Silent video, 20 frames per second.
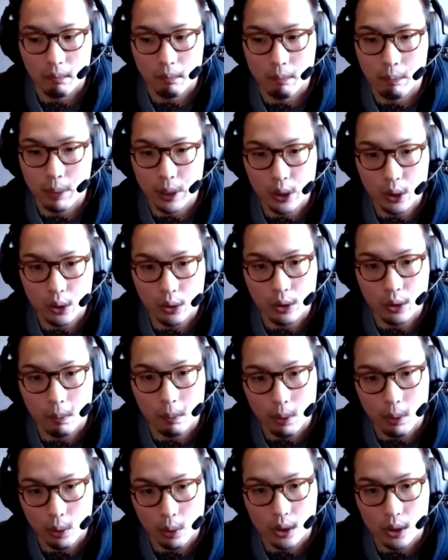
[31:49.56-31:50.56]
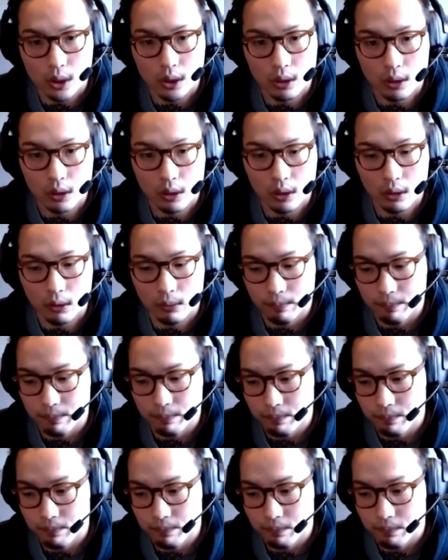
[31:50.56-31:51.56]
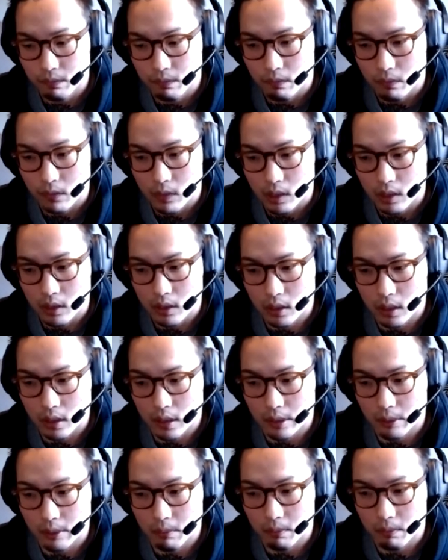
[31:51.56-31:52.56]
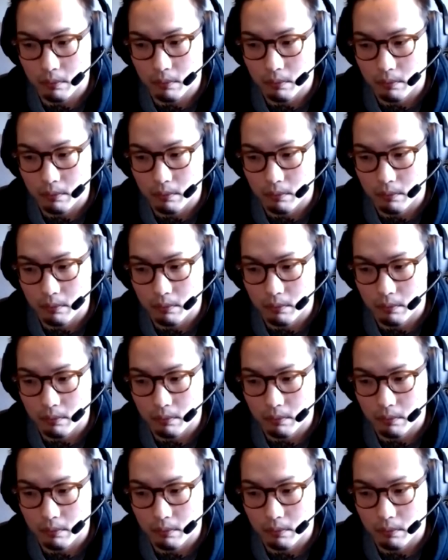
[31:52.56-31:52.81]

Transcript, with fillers: build a personal um,